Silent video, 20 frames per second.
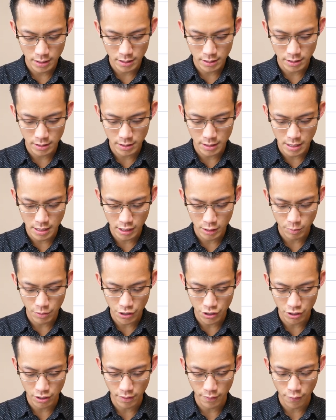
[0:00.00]
This is the
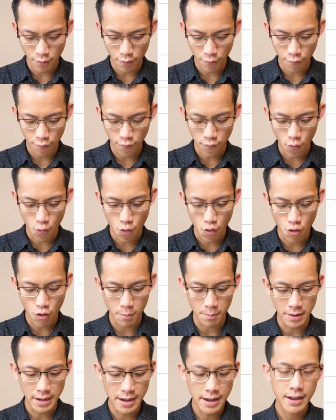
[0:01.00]
expression for
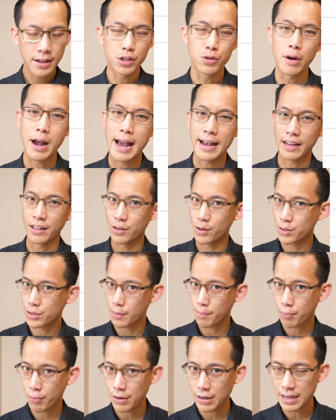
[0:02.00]
form drag, and those
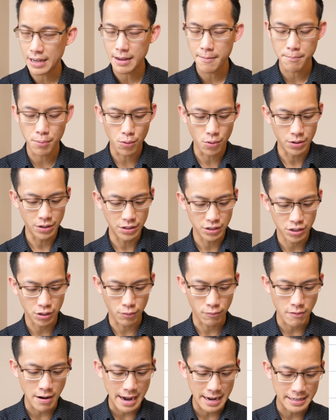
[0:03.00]
are pretty important
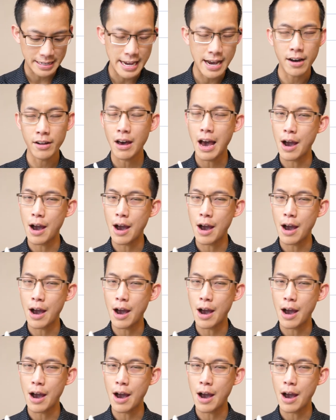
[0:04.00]
to write down.